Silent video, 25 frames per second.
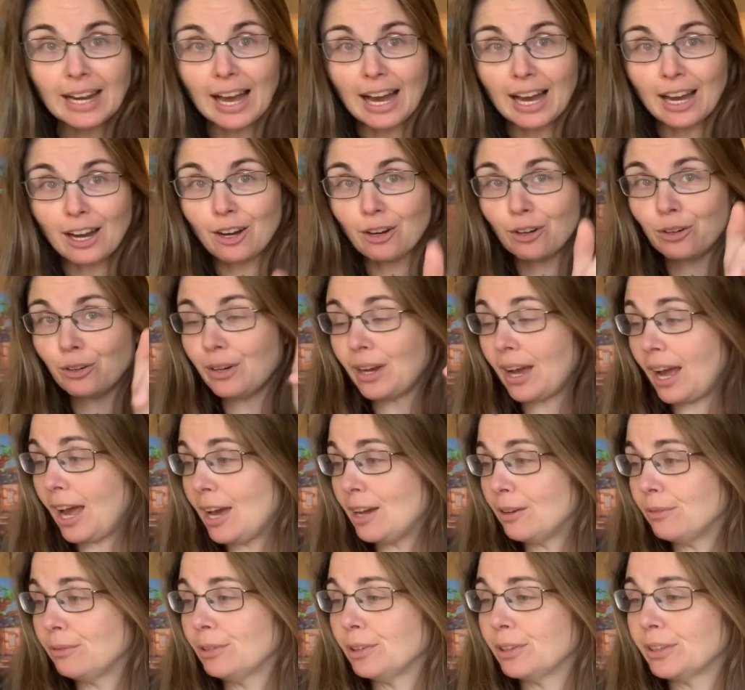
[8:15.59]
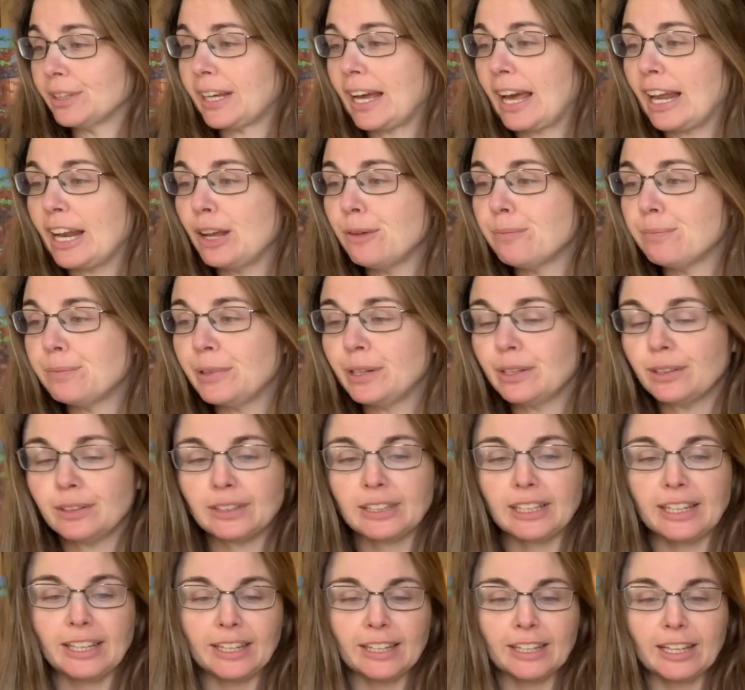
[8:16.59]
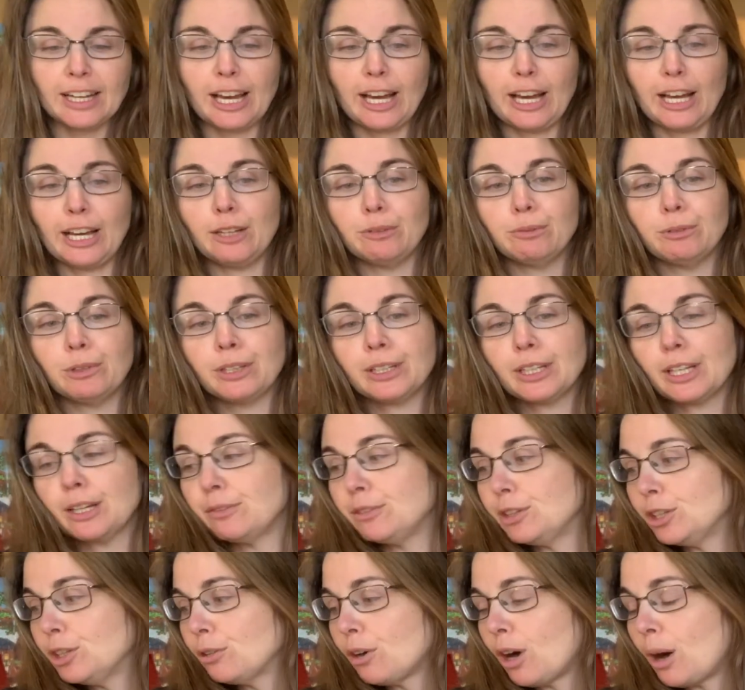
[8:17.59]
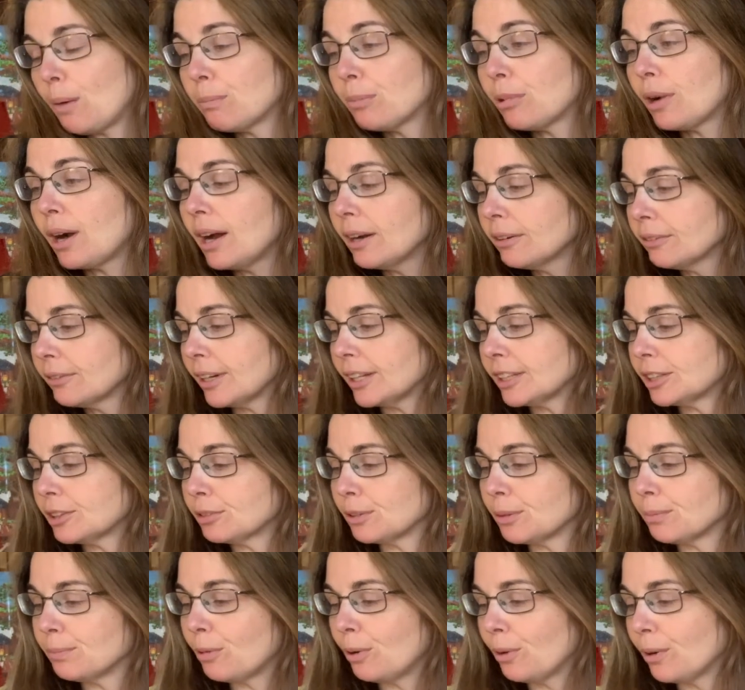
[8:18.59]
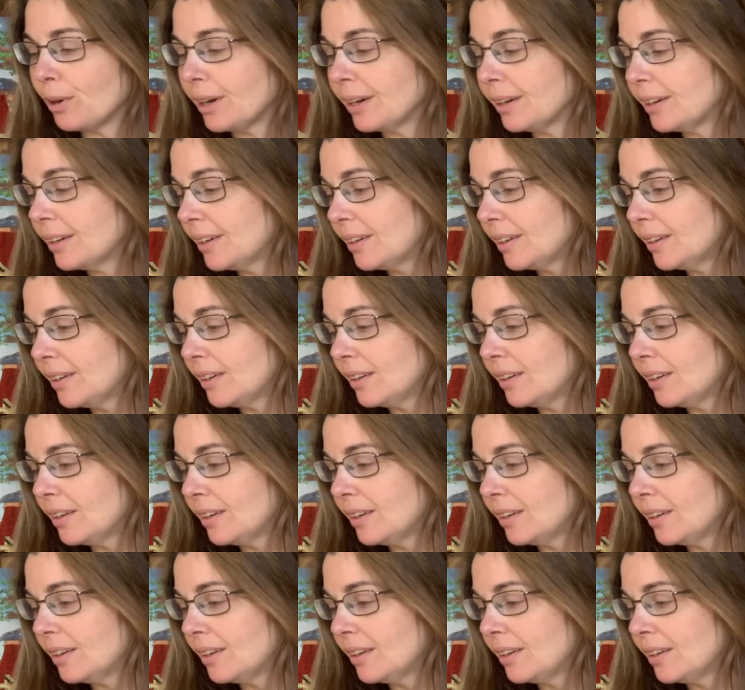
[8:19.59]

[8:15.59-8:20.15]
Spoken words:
out and we'll get it building and we'll give you a progress report,